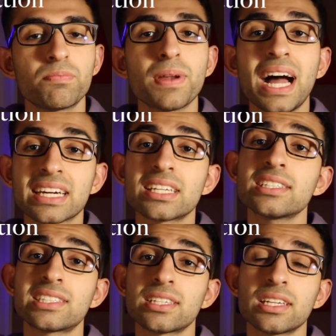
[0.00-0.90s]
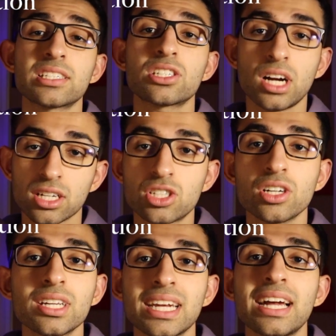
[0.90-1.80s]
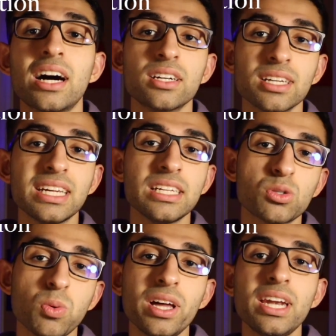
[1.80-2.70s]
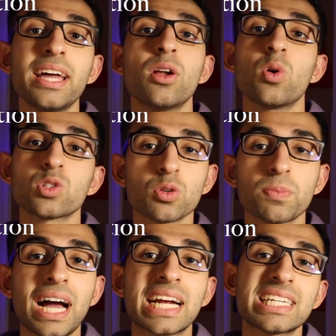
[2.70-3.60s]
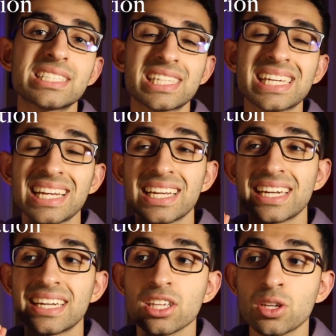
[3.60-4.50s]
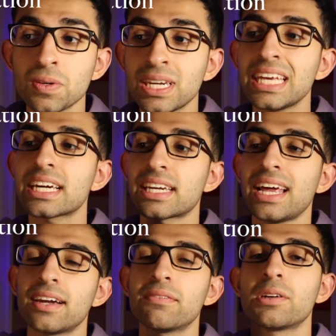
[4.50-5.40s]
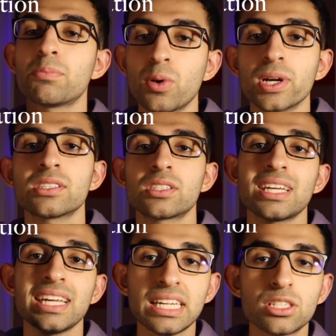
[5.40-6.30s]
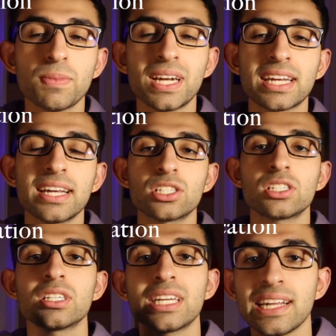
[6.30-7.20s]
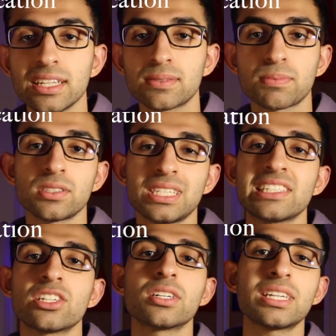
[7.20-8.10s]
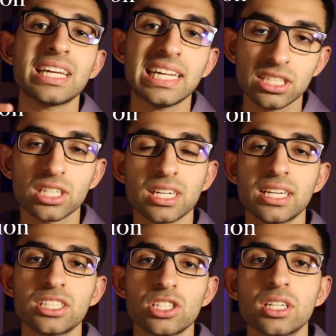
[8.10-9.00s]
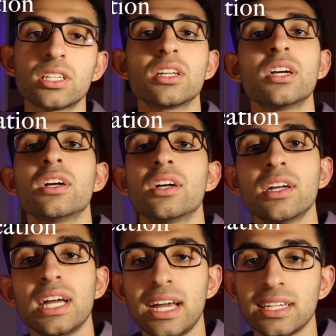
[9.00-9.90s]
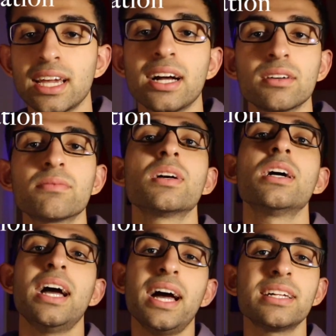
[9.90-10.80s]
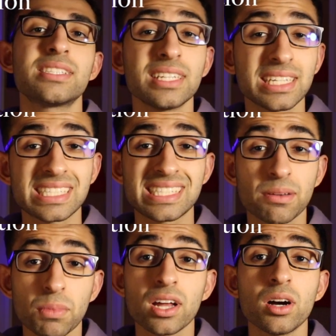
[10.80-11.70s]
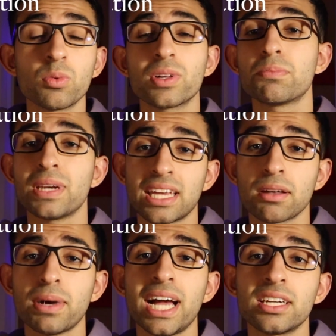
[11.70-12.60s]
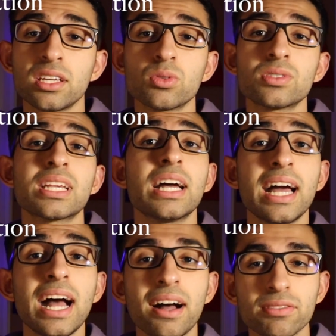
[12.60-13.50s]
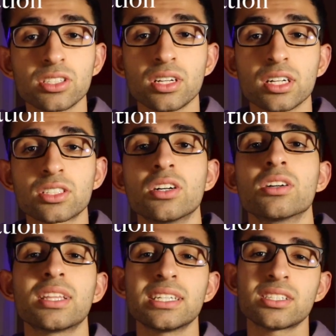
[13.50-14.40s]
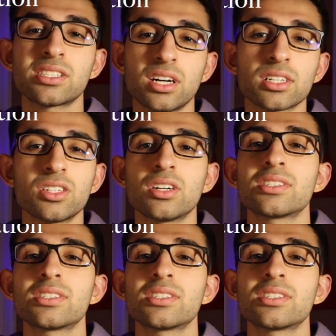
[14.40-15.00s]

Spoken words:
practice structure under each one, and also practice the unique relevant points to each medication, to each procedure, to each condition. And yeah, and it's similar with breaking bad news. Have a structure, there's a structure,